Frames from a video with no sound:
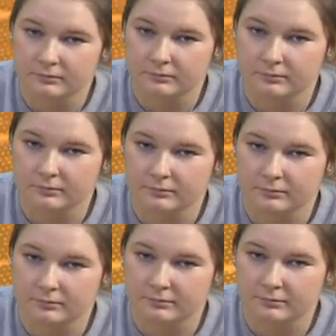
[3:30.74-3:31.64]

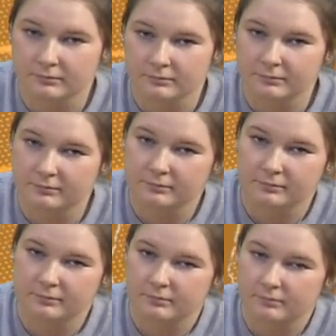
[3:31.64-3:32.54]

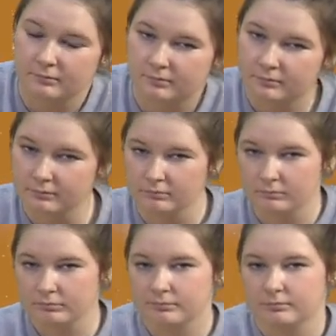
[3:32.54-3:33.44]
(silent)